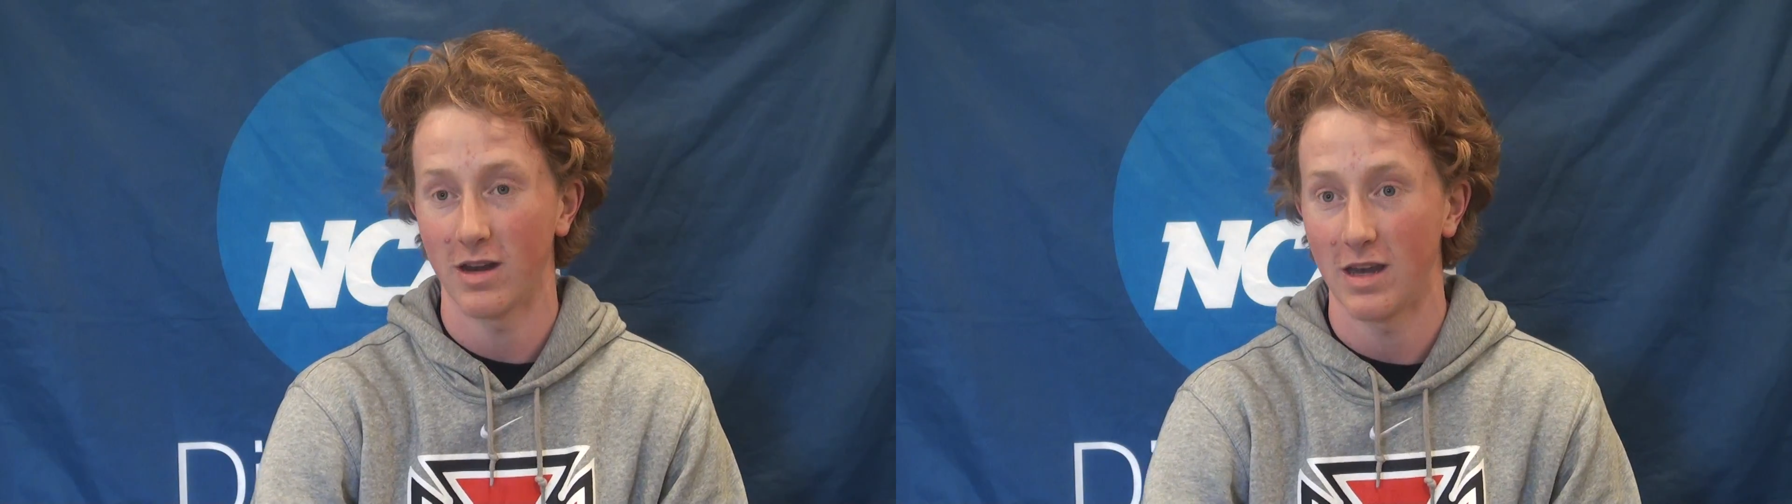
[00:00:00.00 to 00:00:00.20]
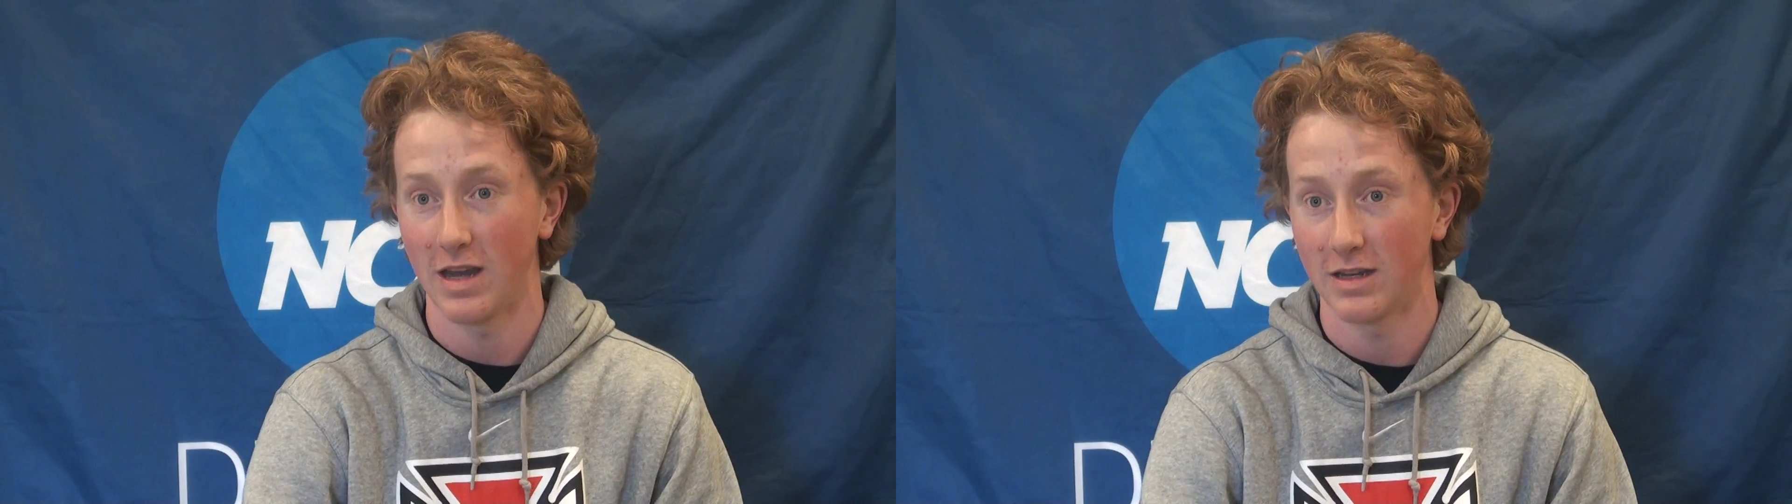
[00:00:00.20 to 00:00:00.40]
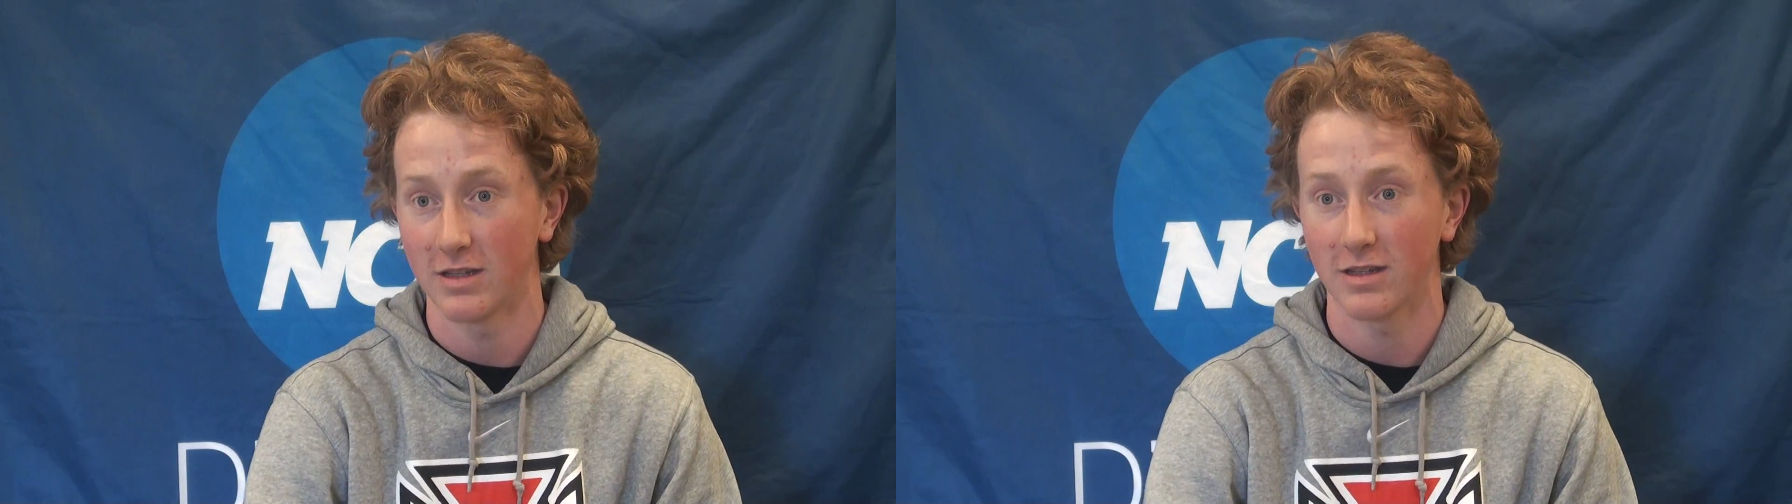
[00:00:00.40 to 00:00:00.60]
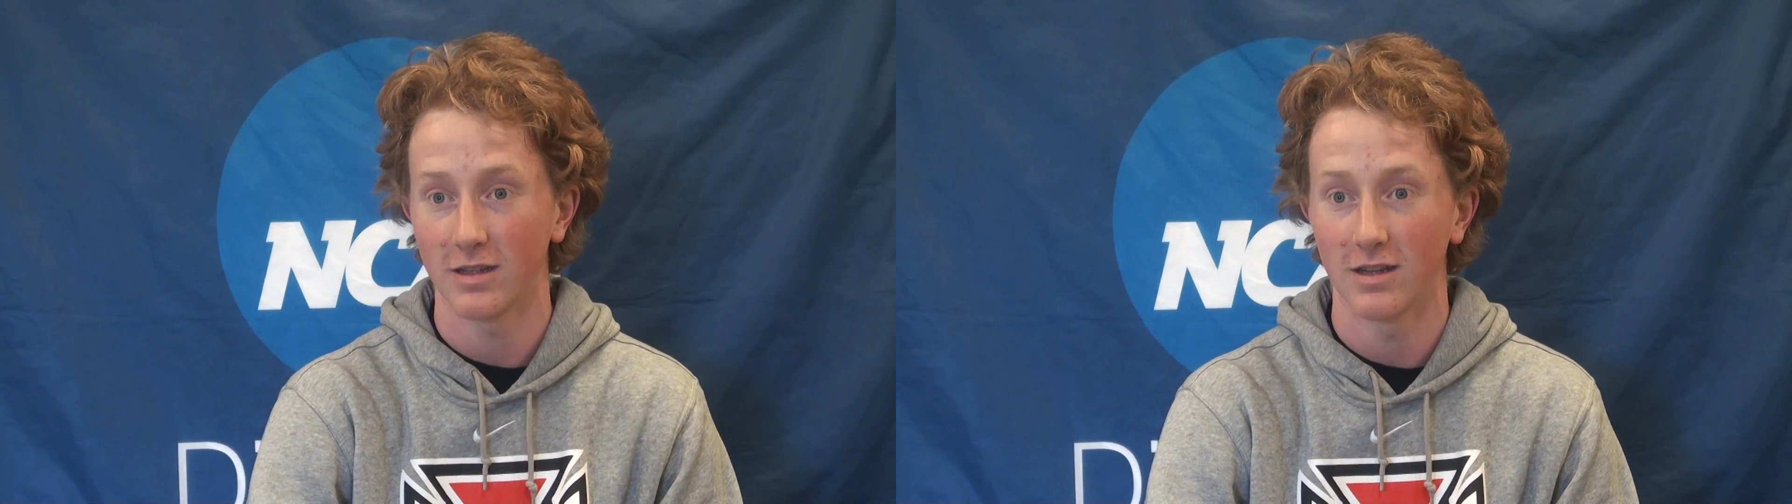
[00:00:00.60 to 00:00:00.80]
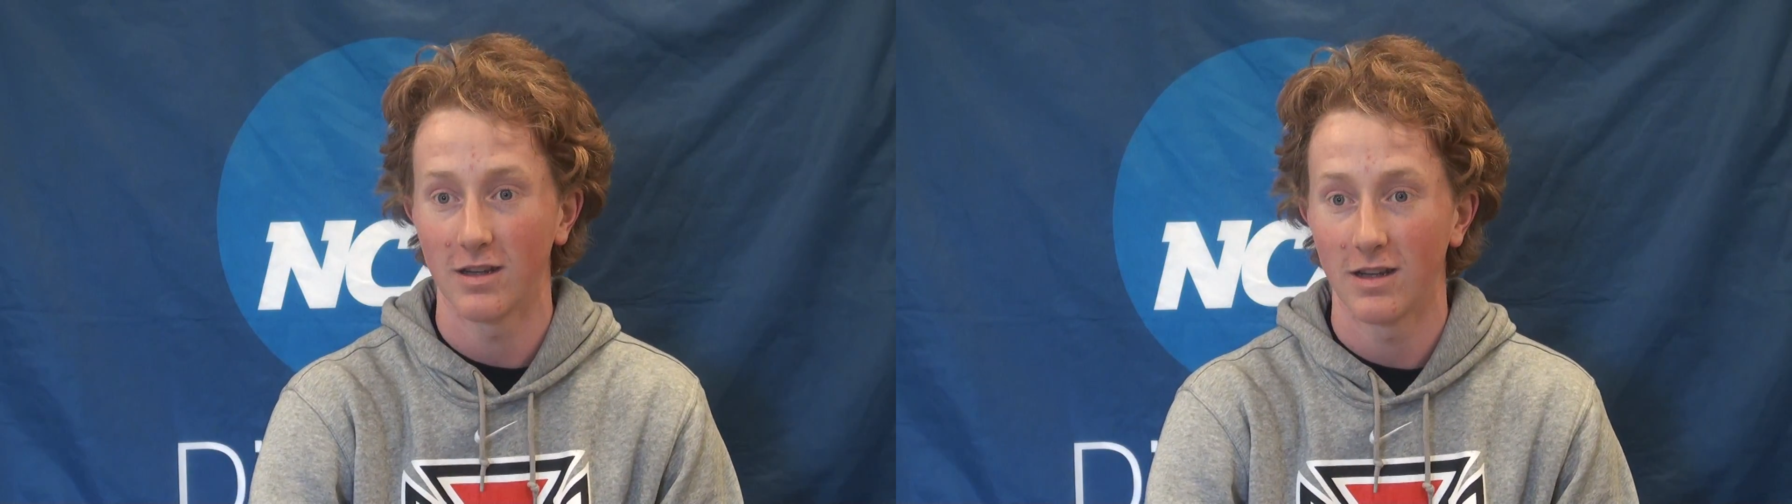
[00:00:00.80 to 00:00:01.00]
it needs.
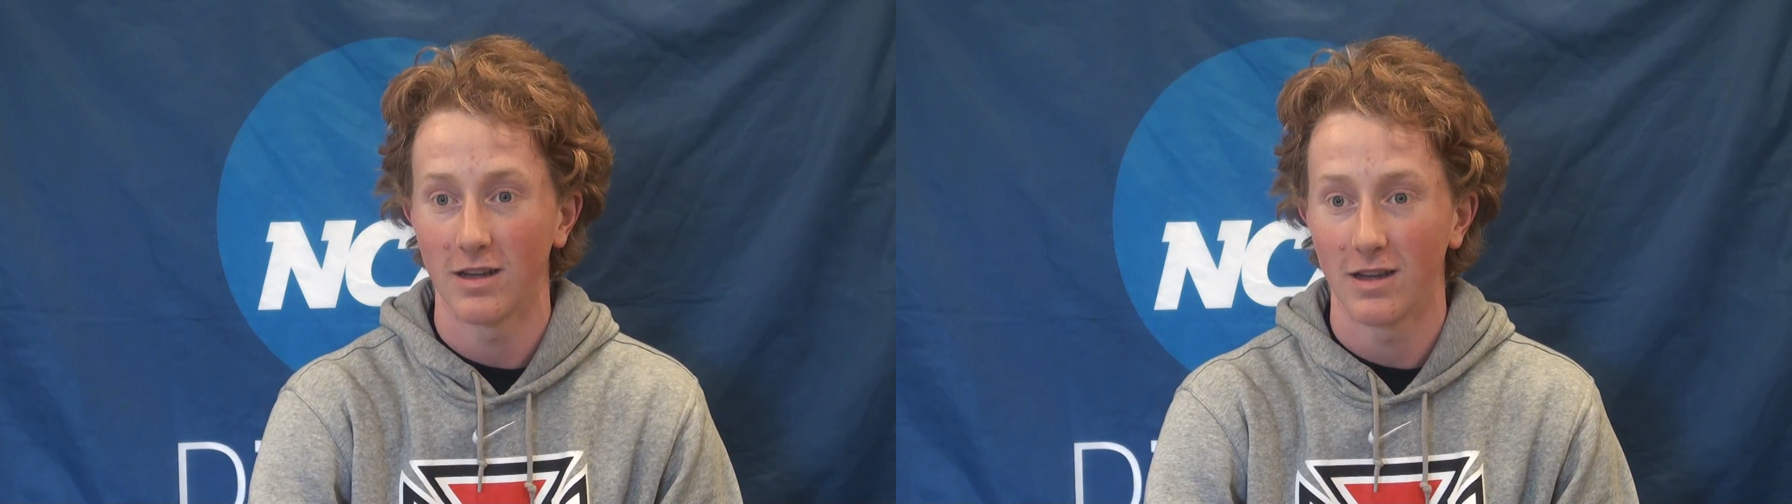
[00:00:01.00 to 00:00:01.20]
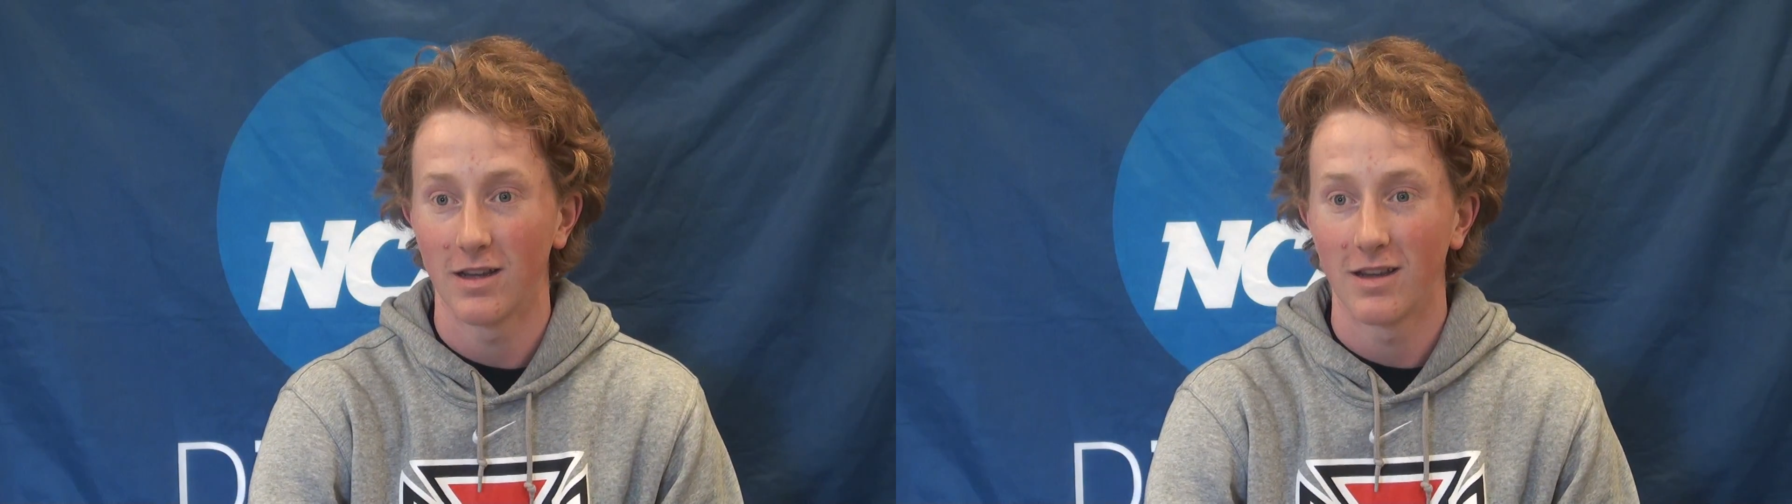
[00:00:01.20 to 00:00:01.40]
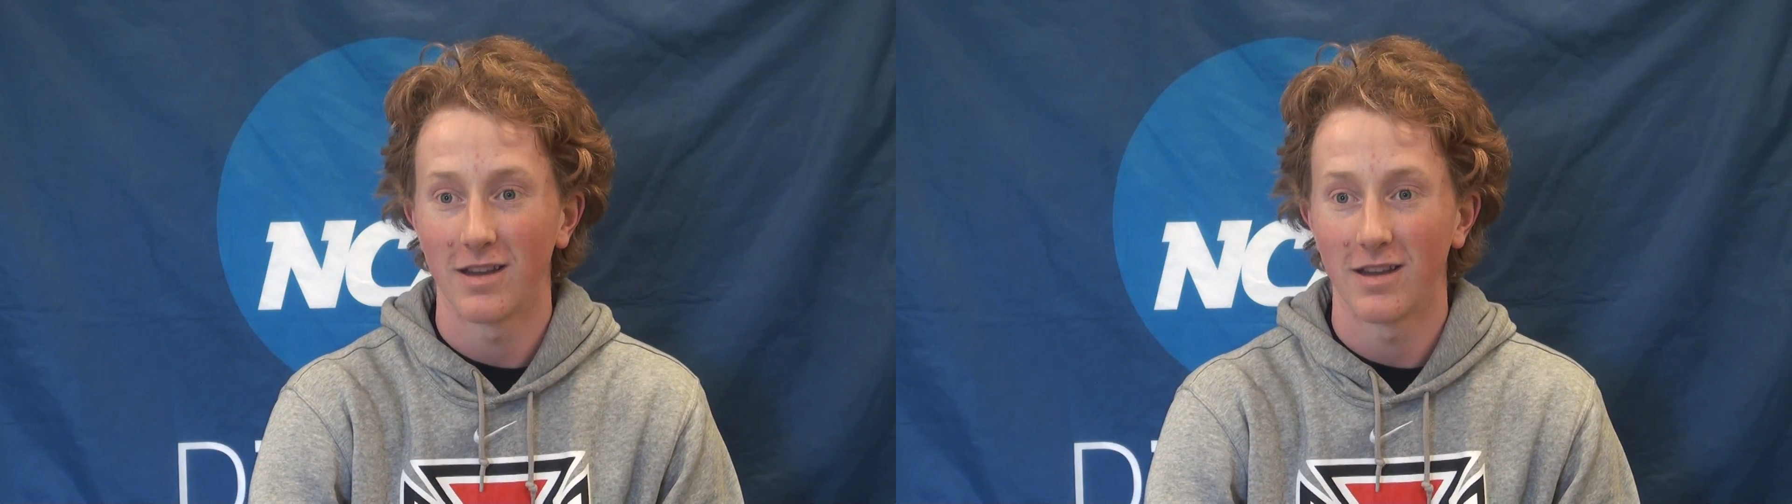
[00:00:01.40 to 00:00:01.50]
Oh, that'd be great.